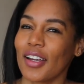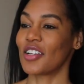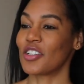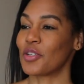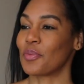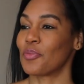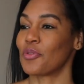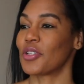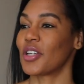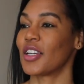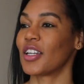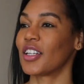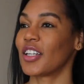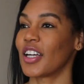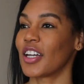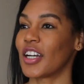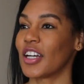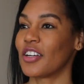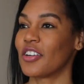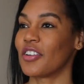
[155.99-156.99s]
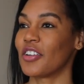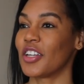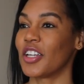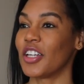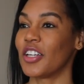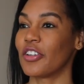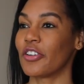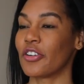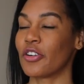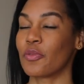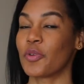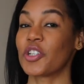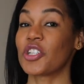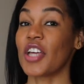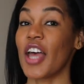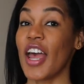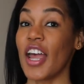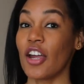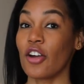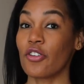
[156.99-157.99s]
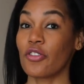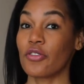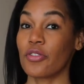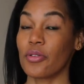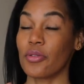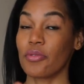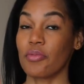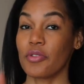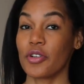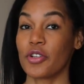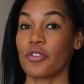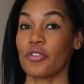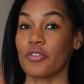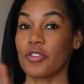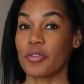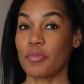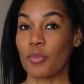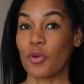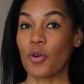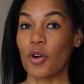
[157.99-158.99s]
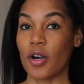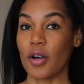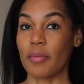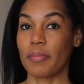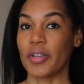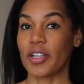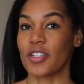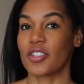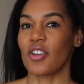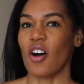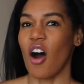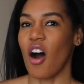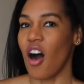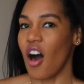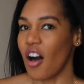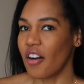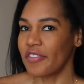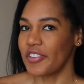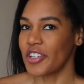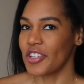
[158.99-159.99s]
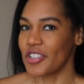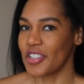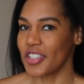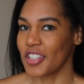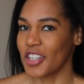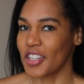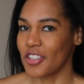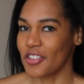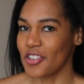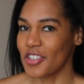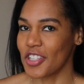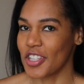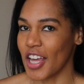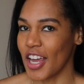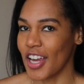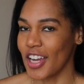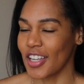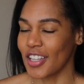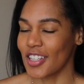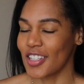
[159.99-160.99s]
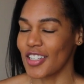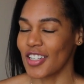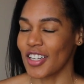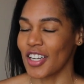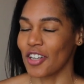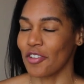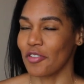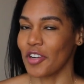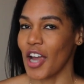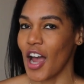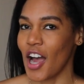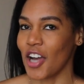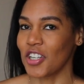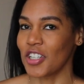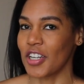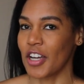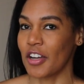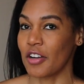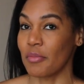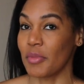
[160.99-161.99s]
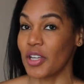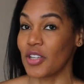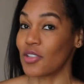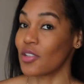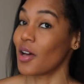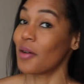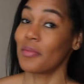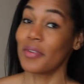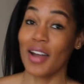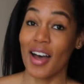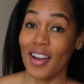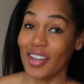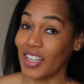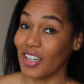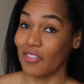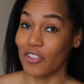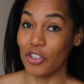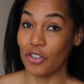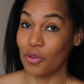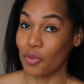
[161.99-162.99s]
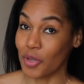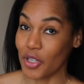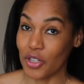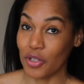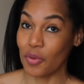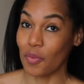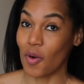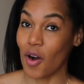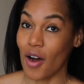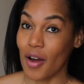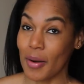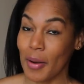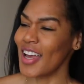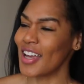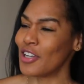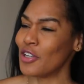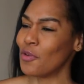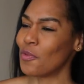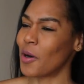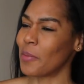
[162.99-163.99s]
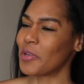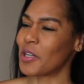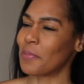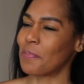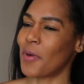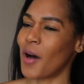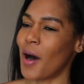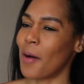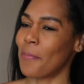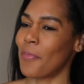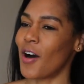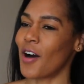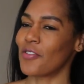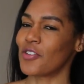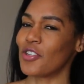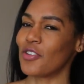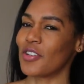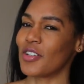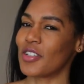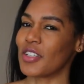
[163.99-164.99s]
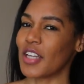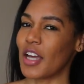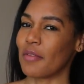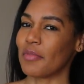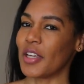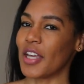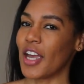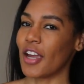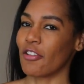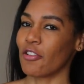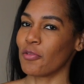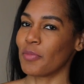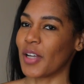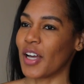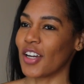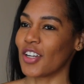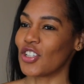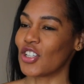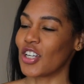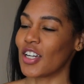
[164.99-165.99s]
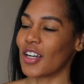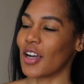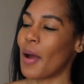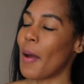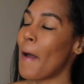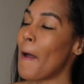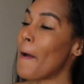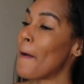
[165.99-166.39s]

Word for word: I just pretended like I couldn't hear, which angered the 3 girls more, because obviously they're saying this to get a reaction out of me. So I'm not giving you what you want. A, you want me to pop off so you can say I'm the angry black chick.